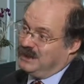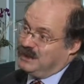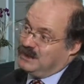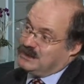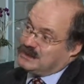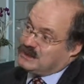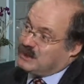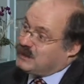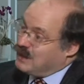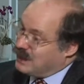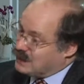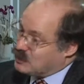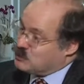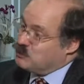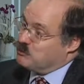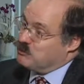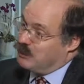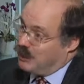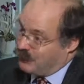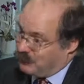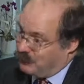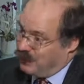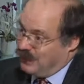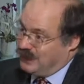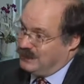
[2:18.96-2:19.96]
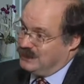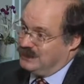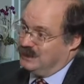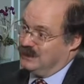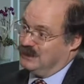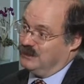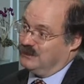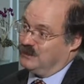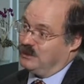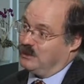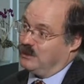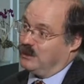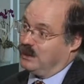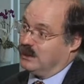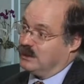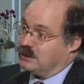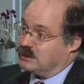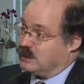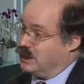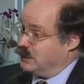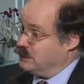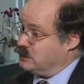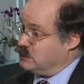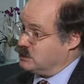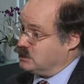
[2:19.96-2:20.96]
So that's a rough idea of the
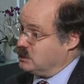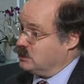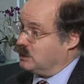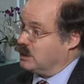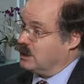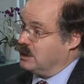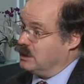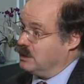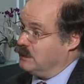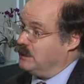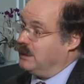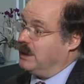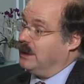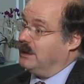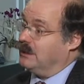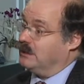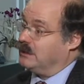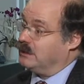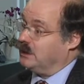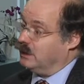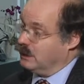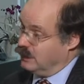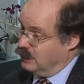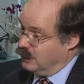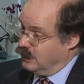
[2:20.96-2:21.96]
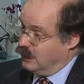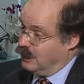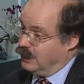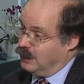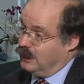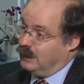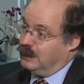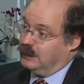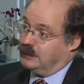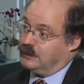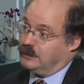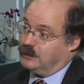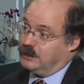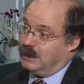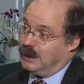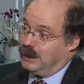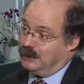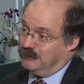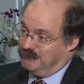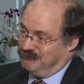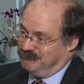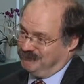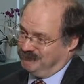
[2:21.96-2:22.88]
things I was talking about earlier today.